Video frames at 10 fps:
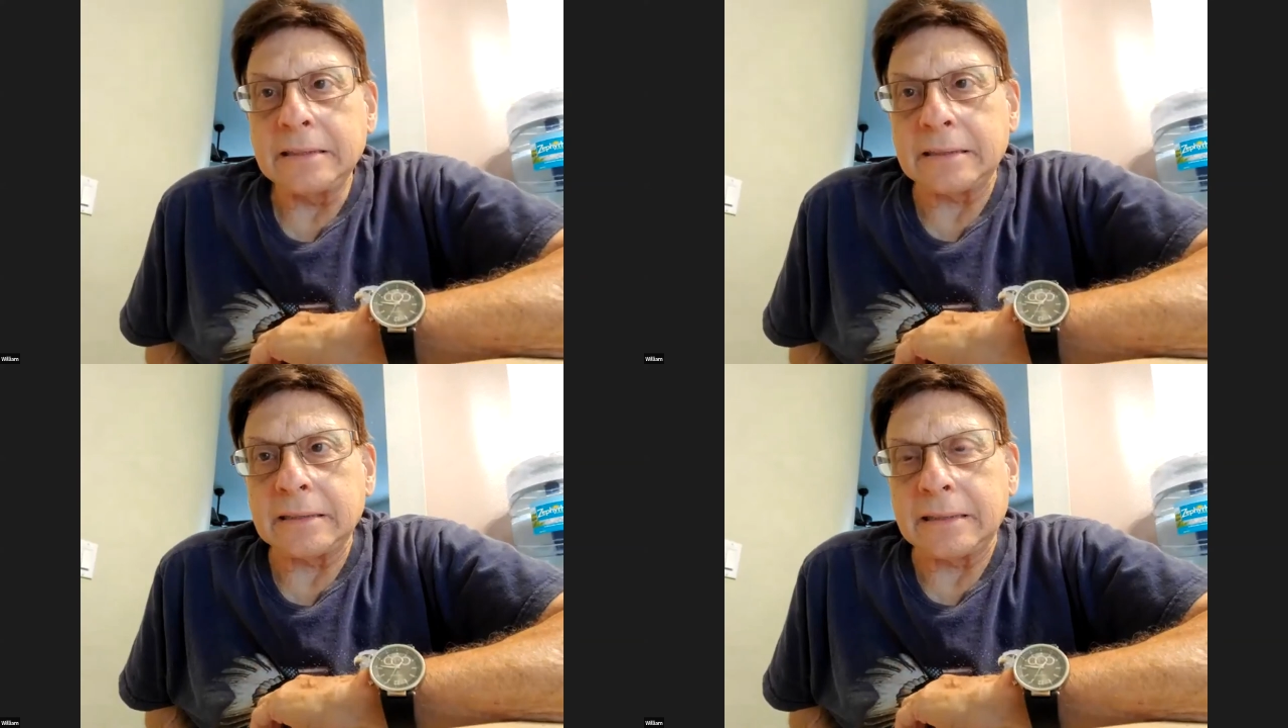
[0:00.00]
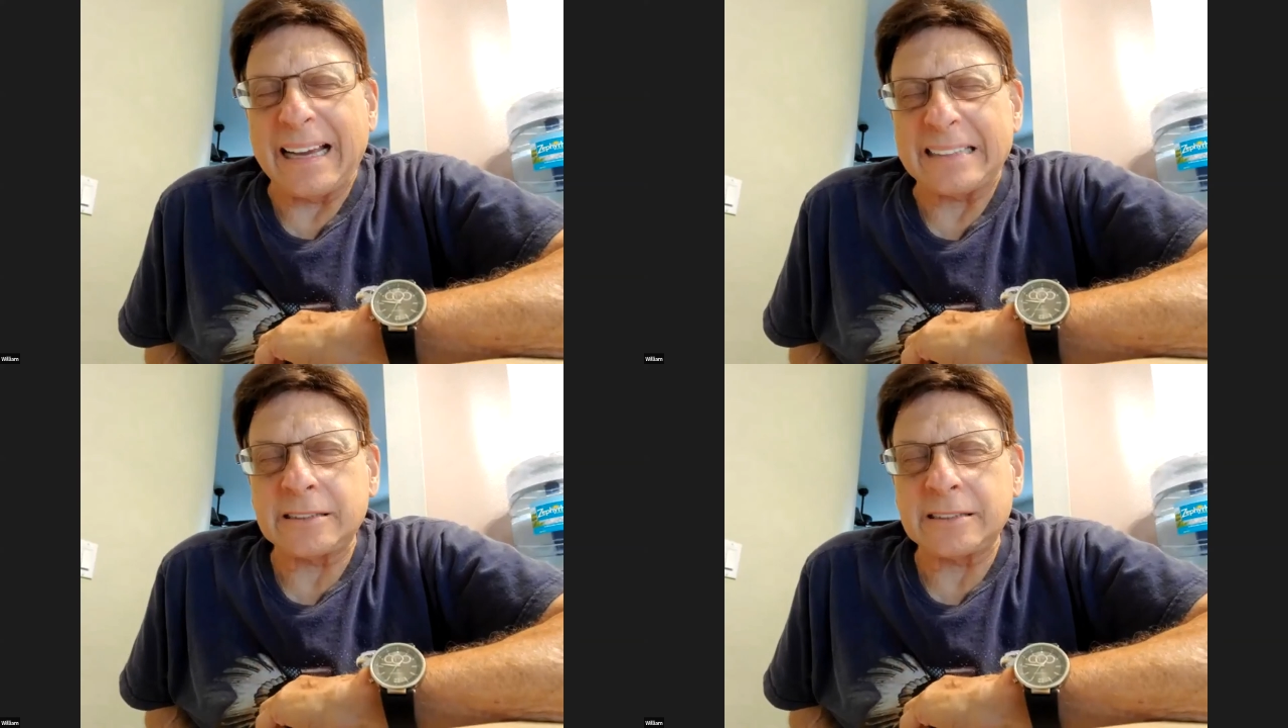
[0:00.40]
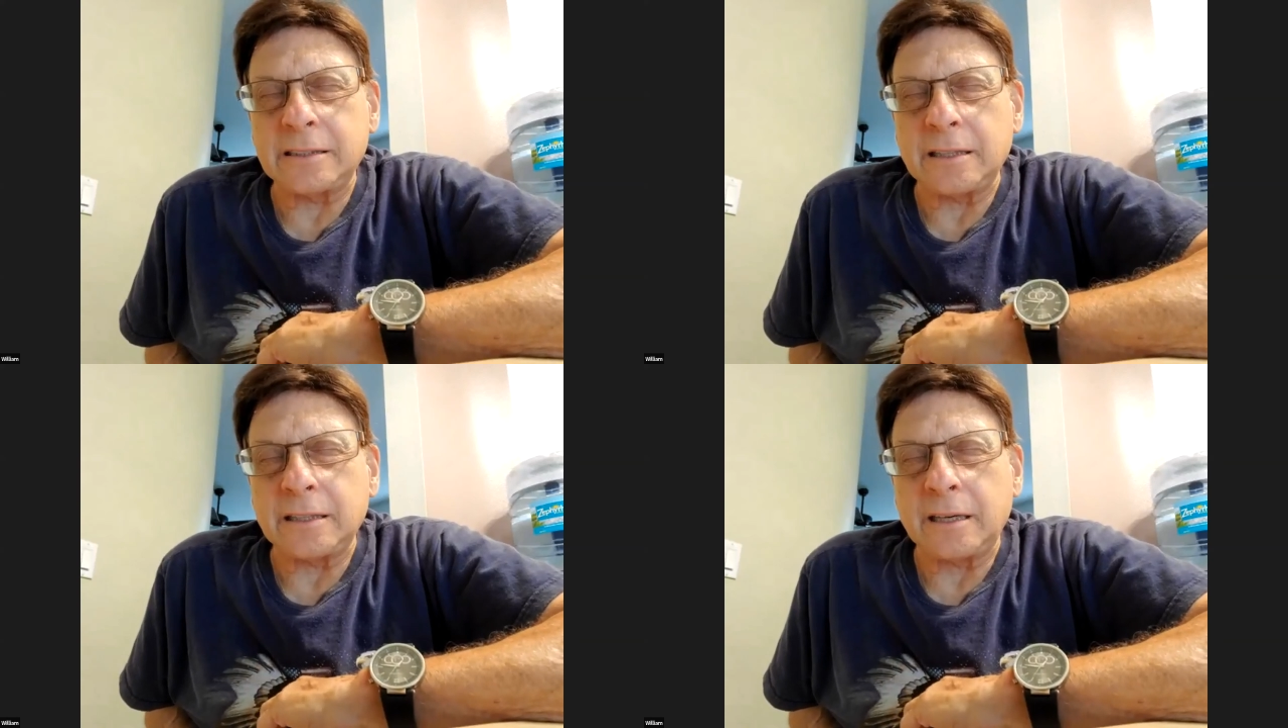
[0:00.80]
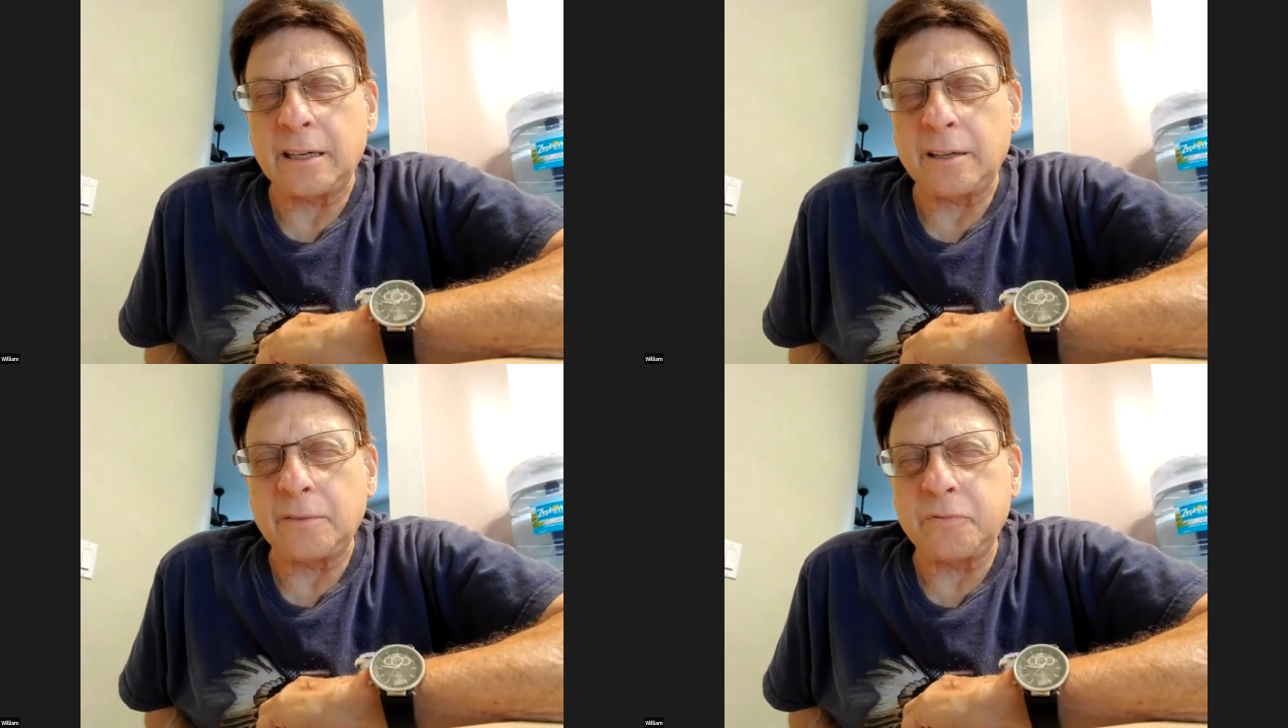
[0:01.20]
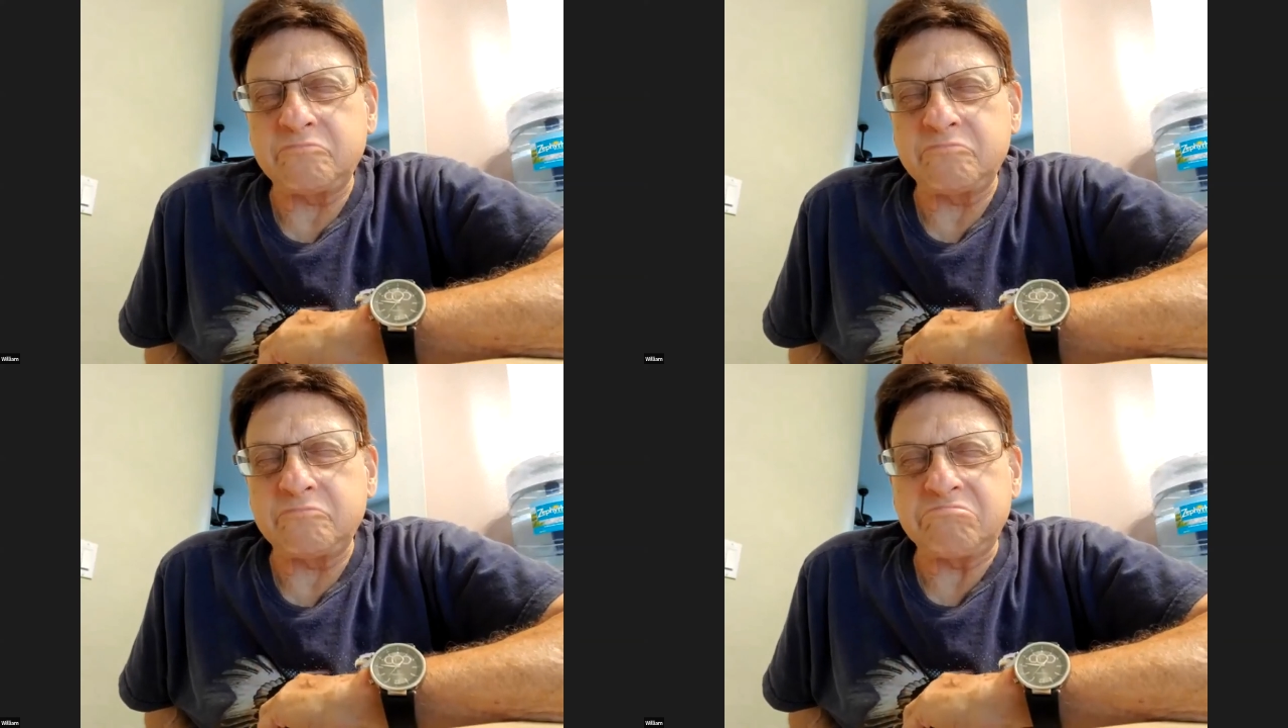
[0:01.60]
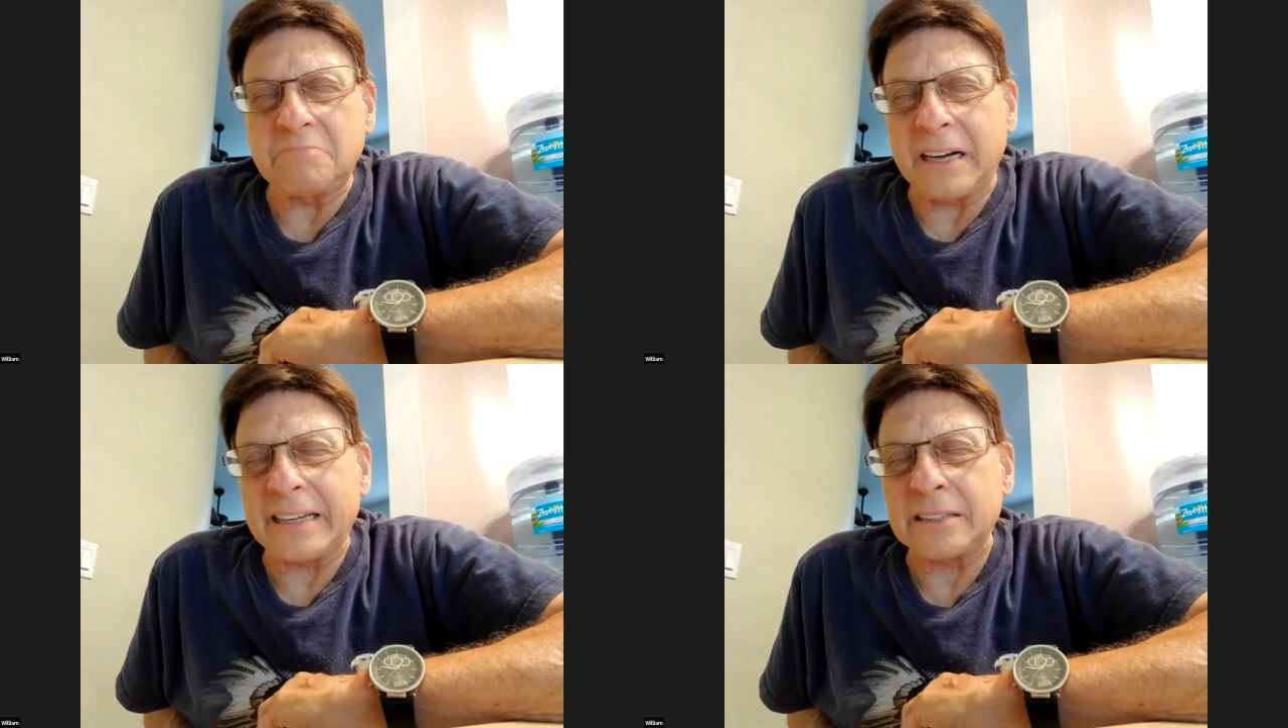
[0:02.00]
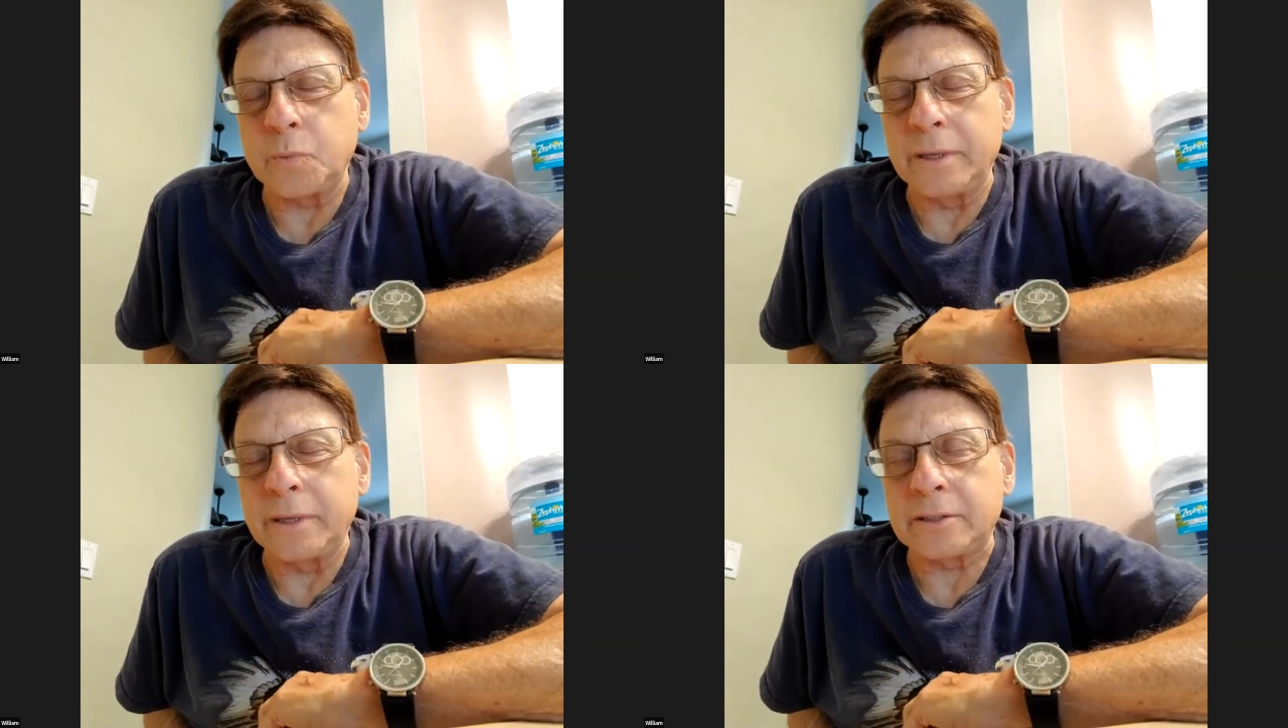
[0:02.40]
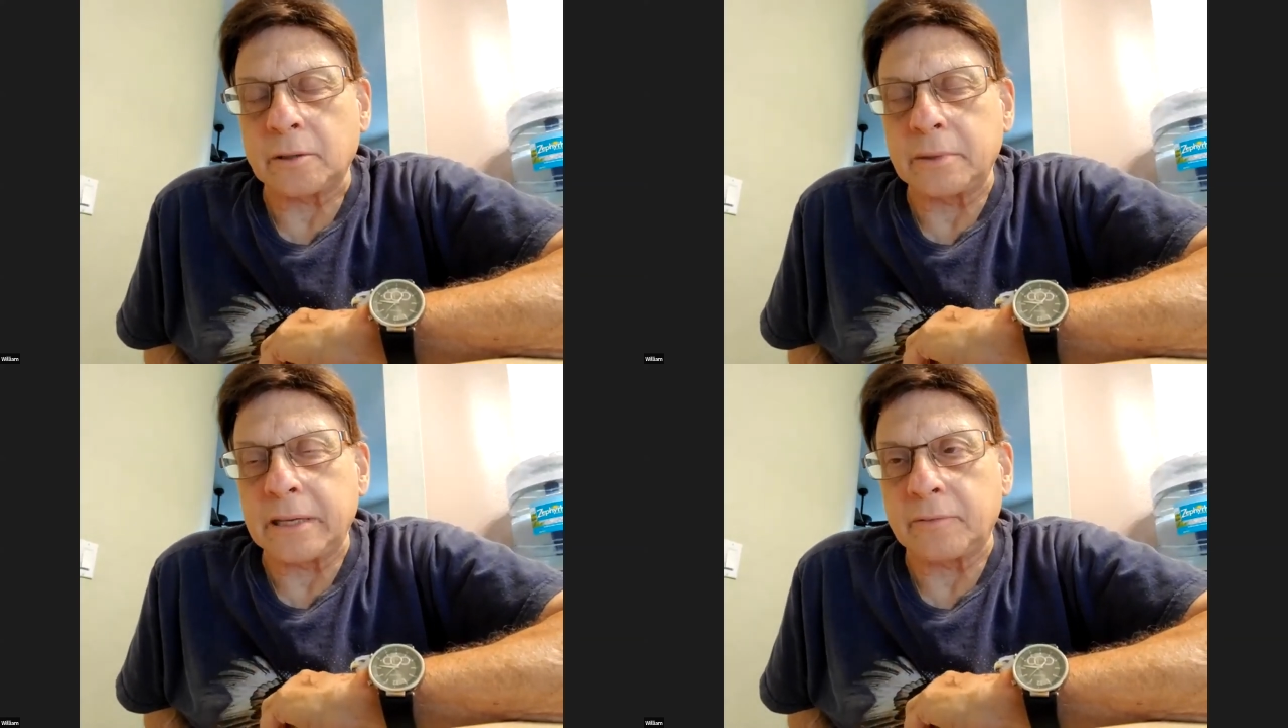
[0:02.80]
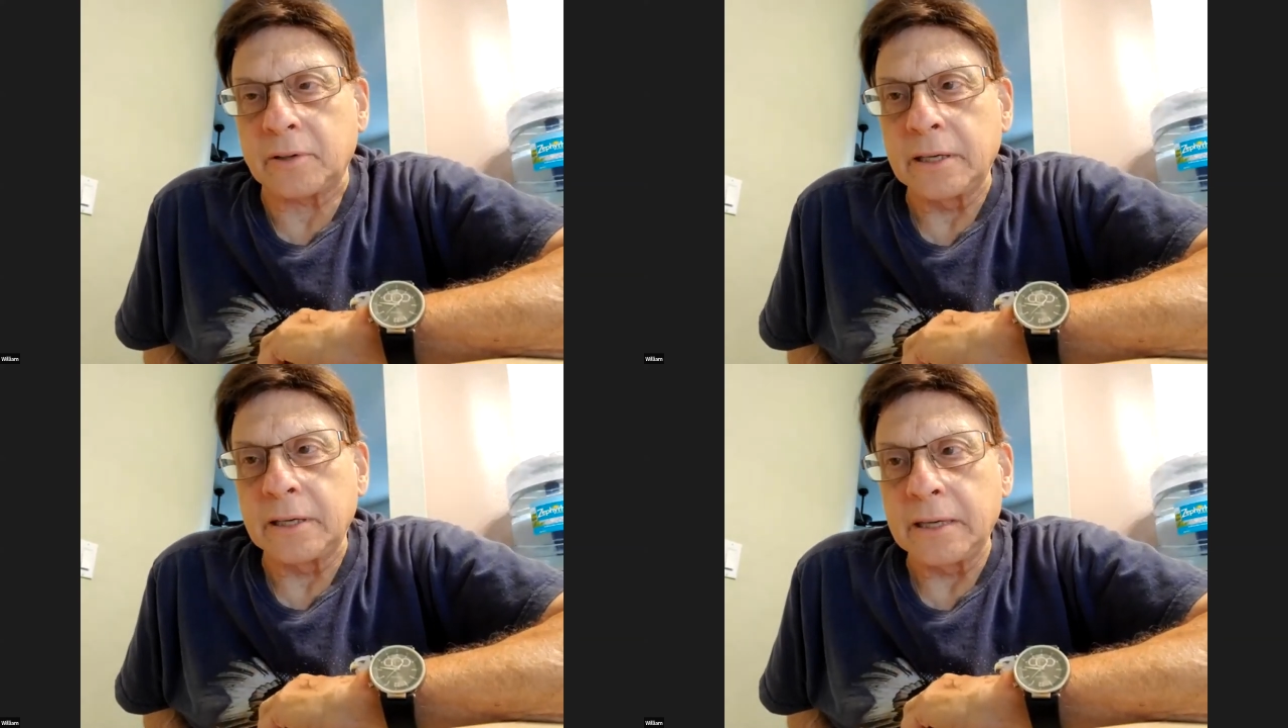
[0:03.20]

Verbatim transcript: last, uh, I guess, winter, or whatever.